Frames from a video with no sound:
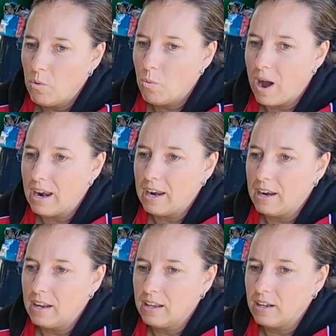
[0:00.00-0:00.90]
one
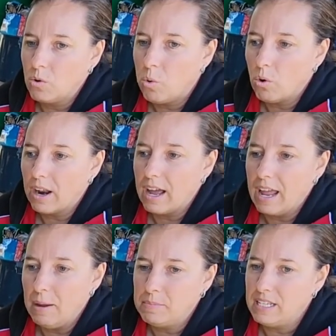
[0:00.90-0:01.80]
quarter
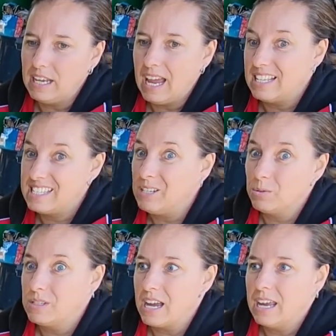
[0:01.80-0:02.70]
empty and still
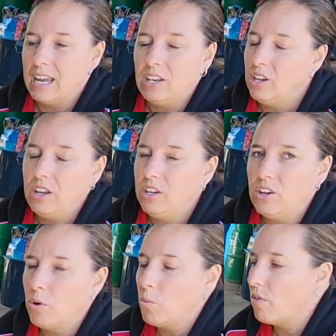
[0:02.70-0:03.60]
sucking, and you
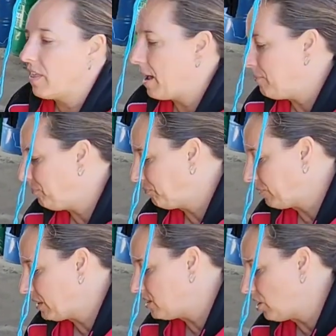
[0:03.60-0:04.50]
don't want that.
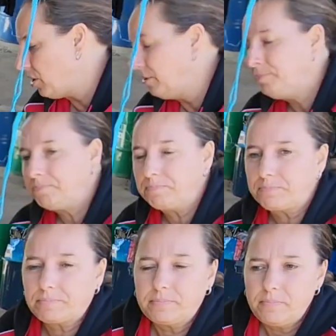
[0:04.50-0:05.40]
So
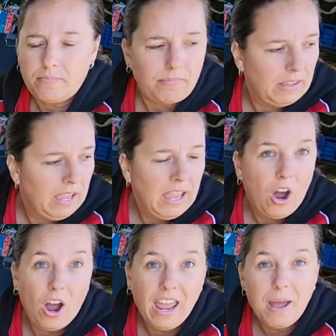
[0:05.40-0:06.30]

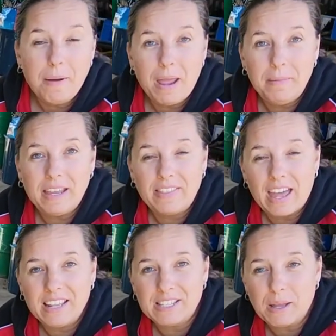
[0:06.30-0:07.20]
I am aiming at
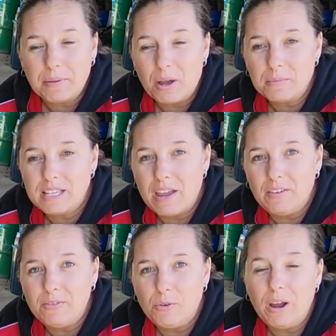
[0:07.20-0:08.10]
that. It's something I'm saving
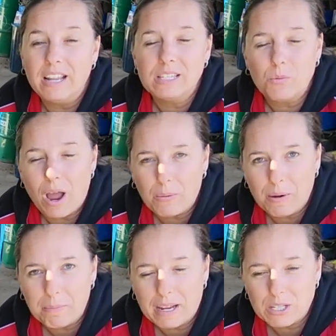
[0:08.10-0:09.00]
for, hence why I
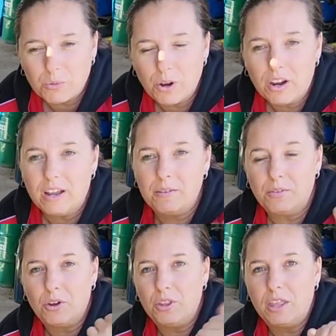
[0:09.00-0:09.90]
went back to work. I
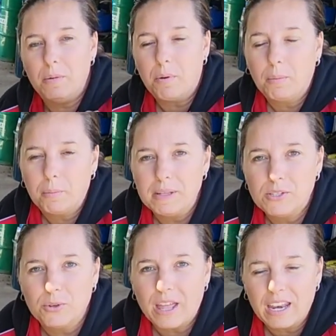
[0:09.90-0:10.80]
know that you probably
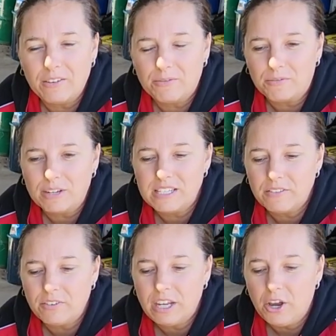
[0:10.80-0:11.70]
saw that in a recent
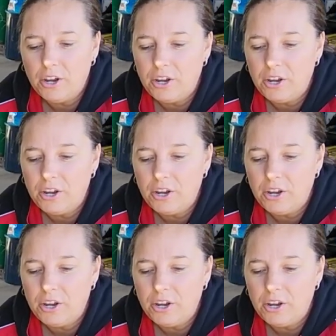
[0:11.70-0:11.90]
video.